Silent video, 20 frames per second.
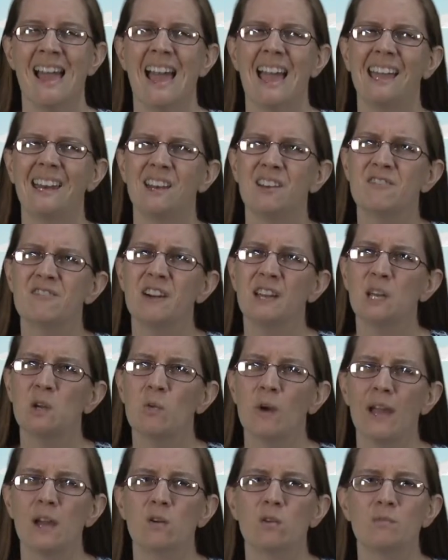And in a funny
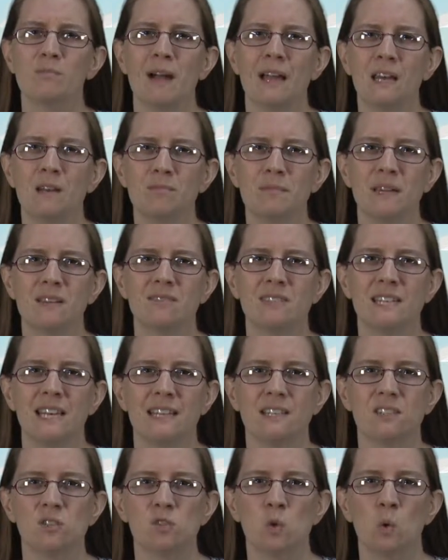way, it reminded me of
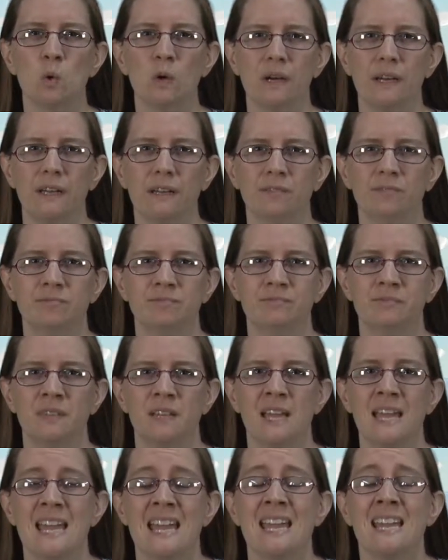today's story.
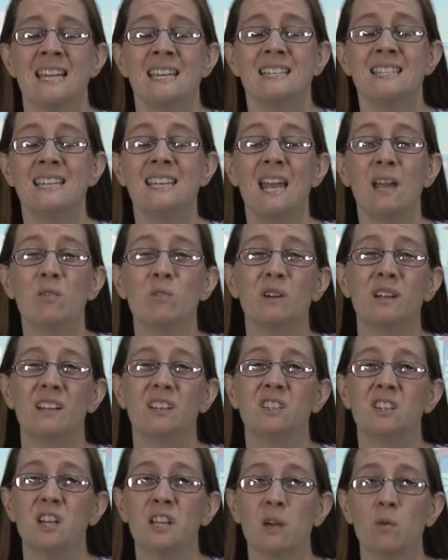Today, we're going
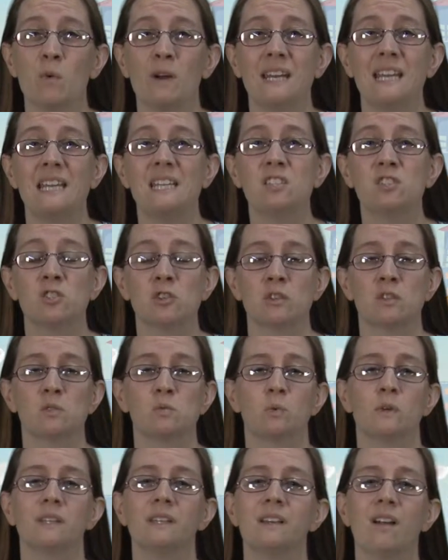to look at what Easter is
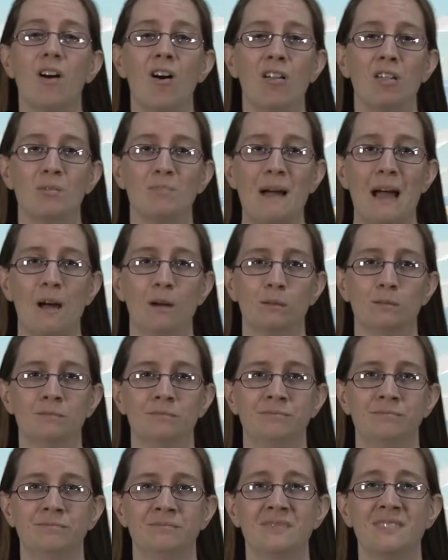really all about.
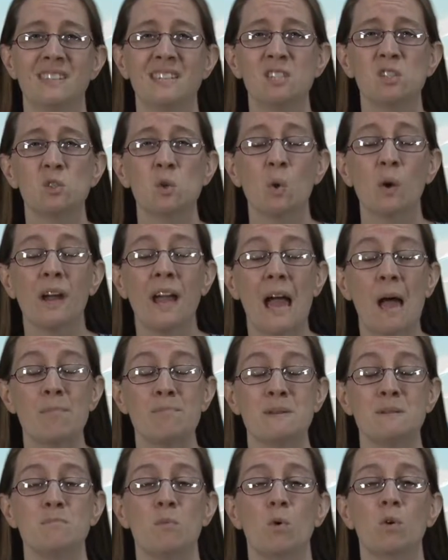This story
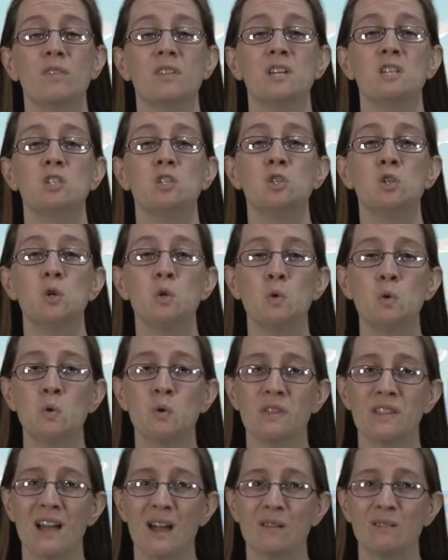happened more than
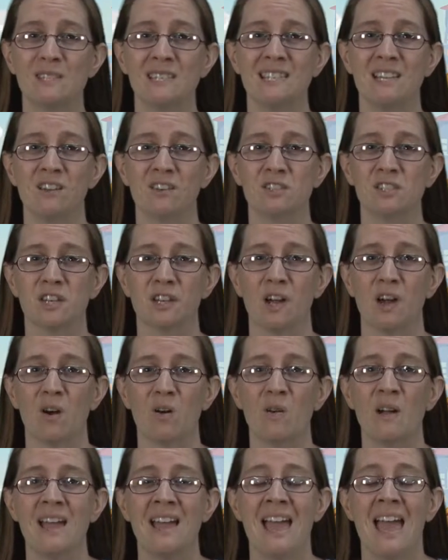2,000 years
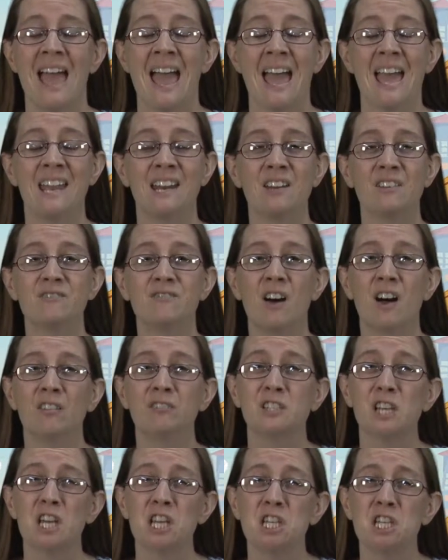ago, and it
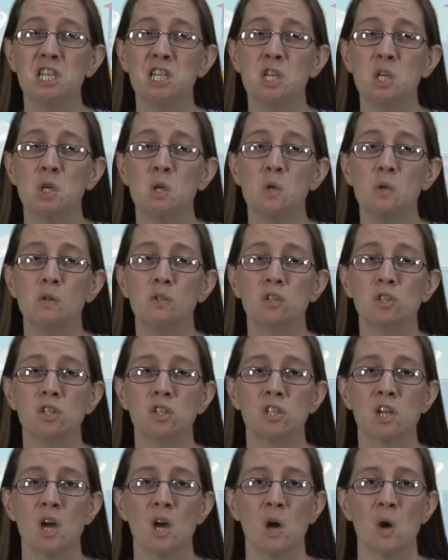involved a huge
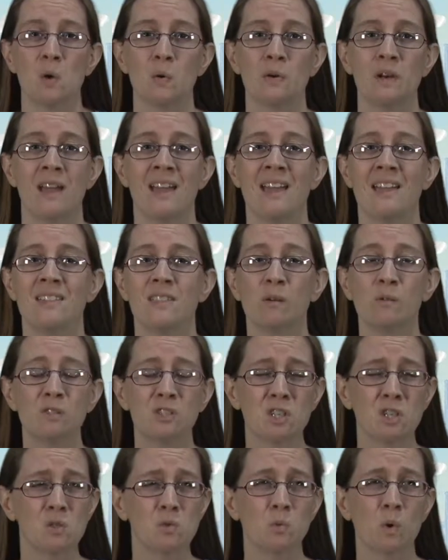stone that was
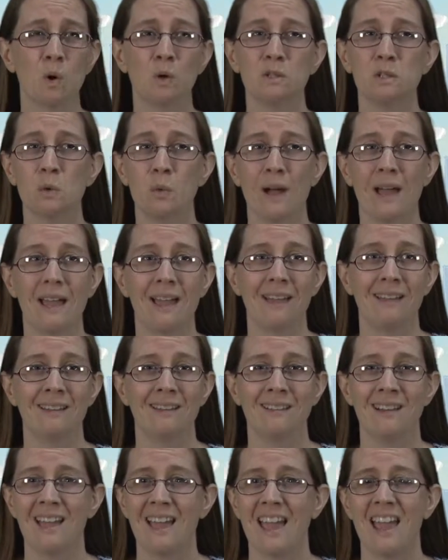just rolled away,
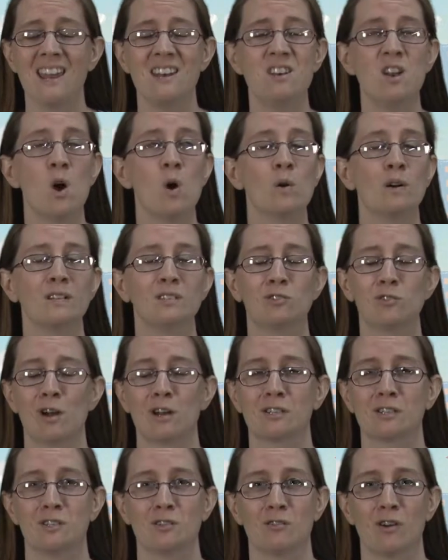and no
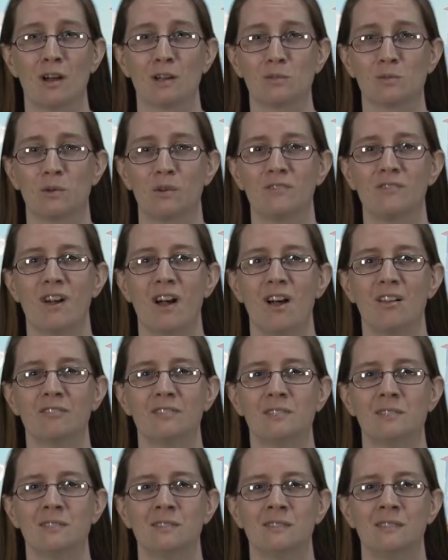construction trucks were
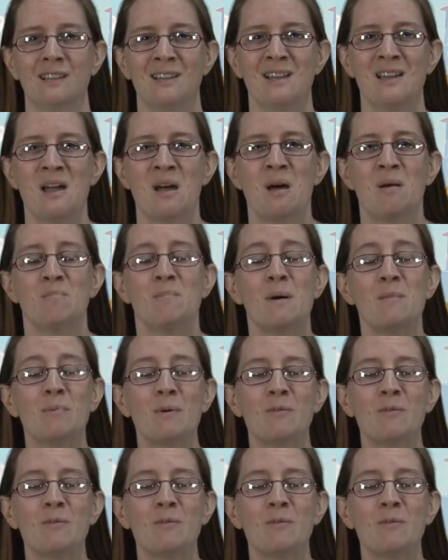involved. But